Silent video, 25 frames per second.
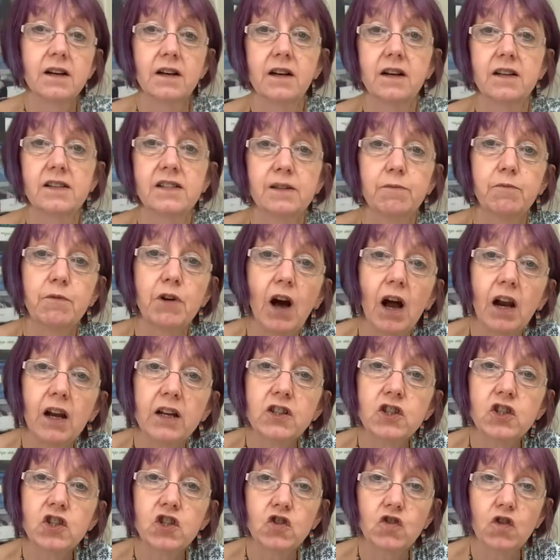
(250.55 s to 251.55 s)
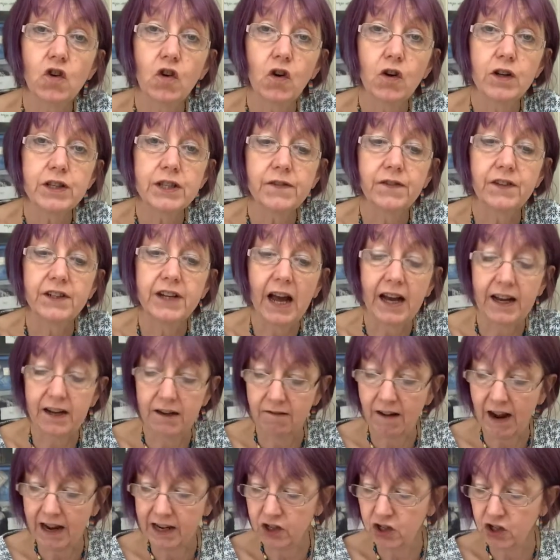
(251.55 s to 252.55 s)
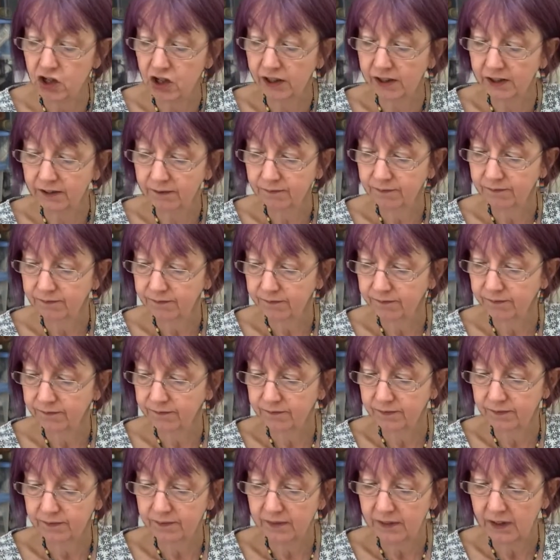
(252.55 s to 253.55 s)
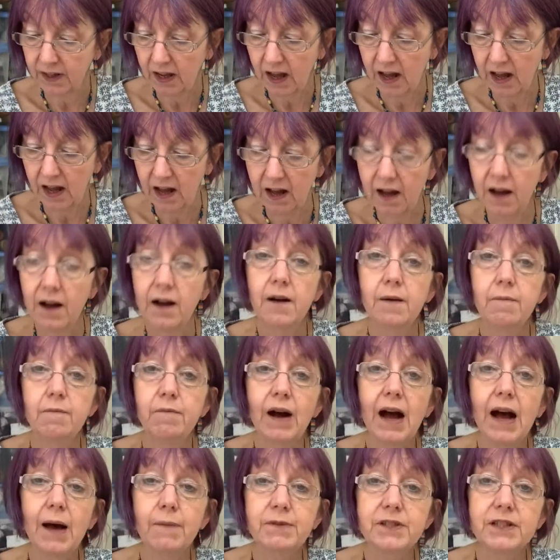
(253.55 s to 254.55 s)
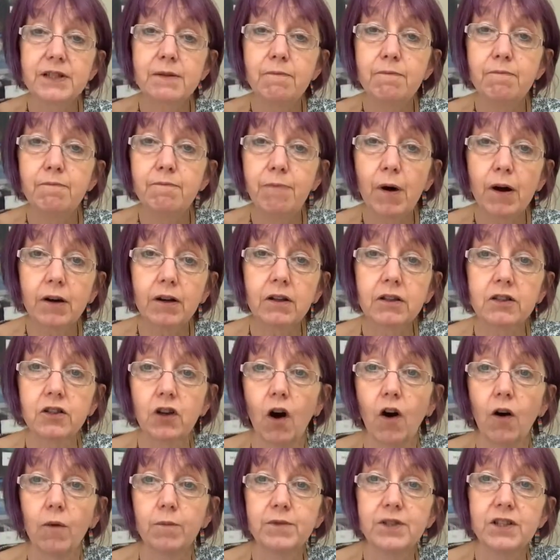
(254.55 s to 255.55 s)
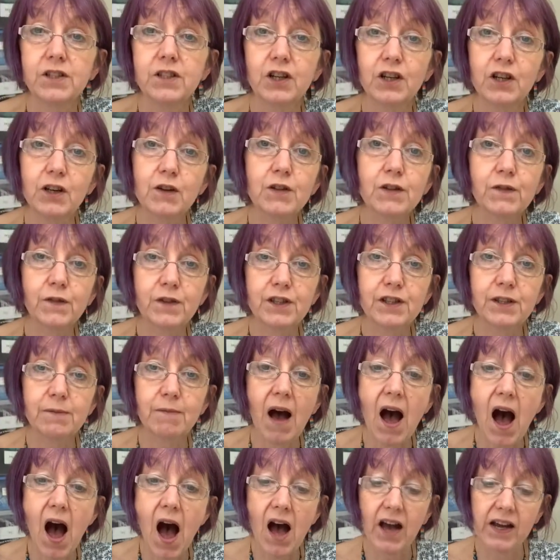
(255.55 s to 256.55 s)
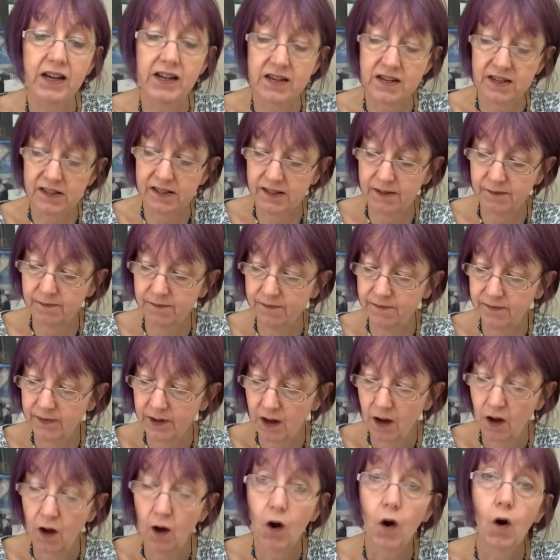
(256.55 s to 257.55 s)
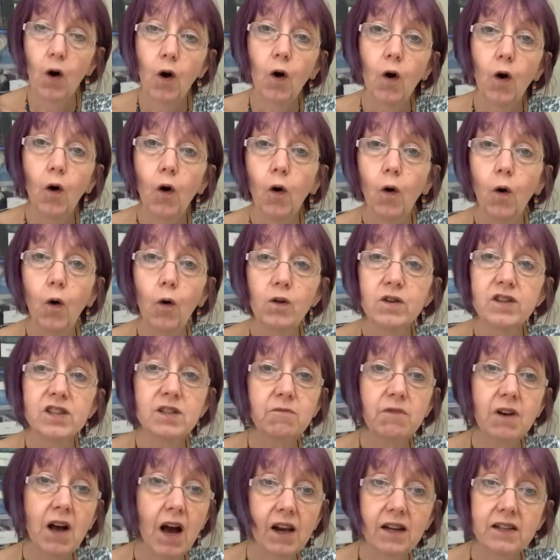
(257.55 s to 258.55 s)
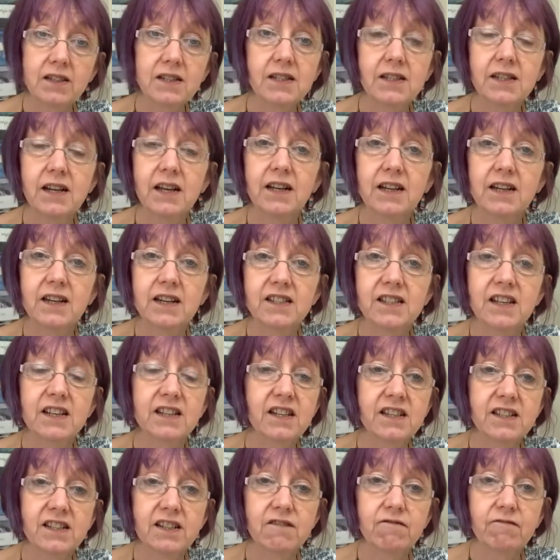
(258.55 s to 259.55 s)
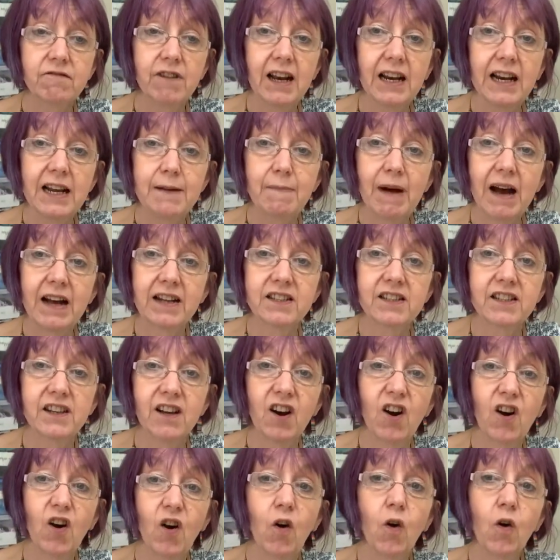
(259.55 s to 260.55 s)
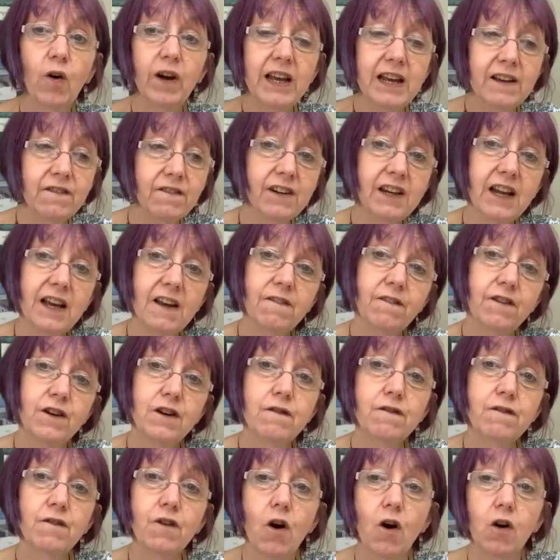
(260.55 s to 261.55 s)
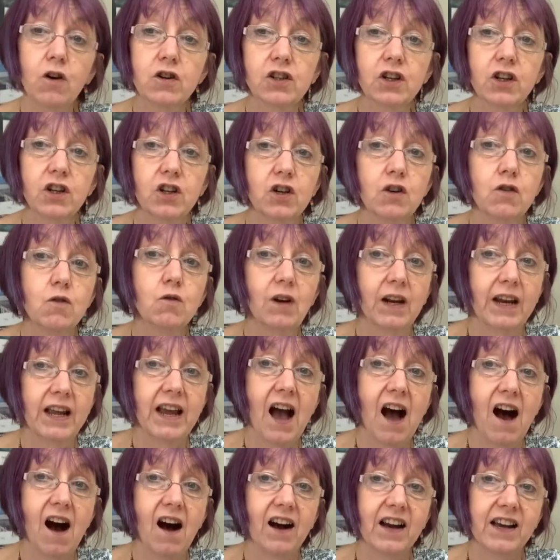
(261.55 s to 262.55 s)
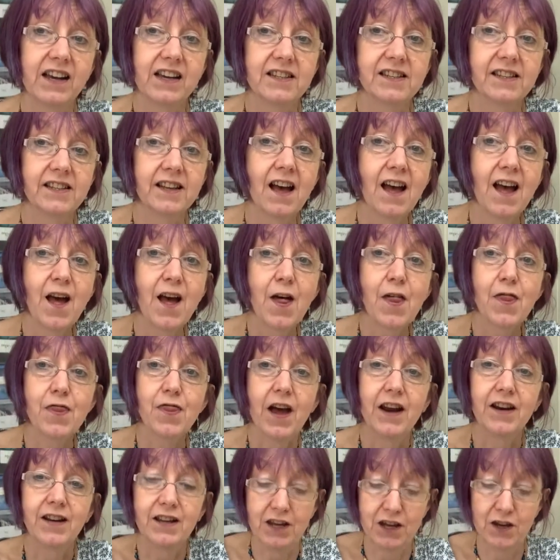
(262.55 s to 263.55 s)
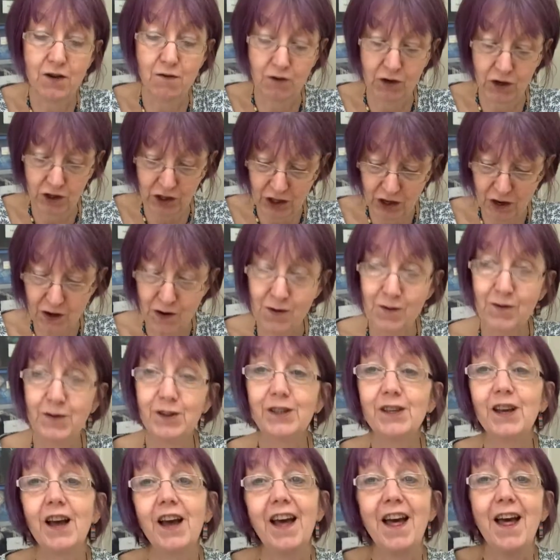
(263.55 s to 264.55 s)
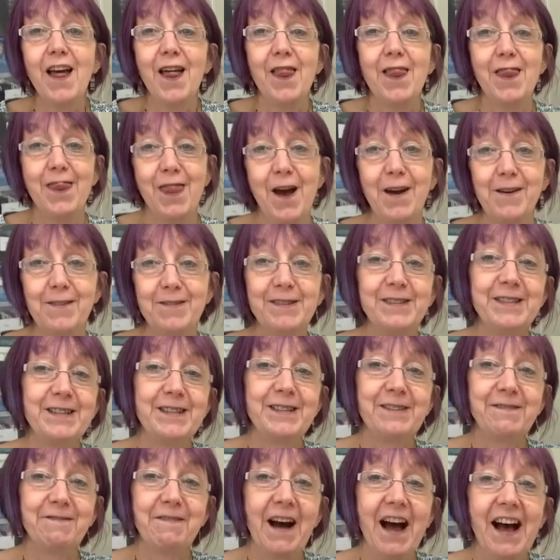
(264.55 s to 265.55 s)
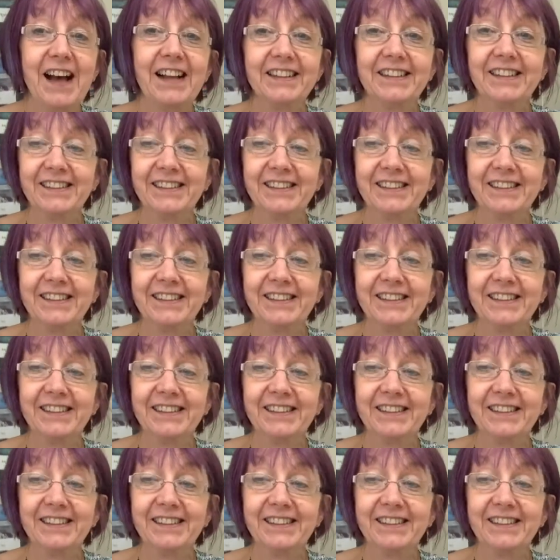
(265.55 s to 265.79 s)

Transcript: Some coloured straws for decoration, perhaps some bottle tops to use for some eyes, or some coloured stickers, it doesn't really matter, or even if you've got googly eyes, then you could use those as well.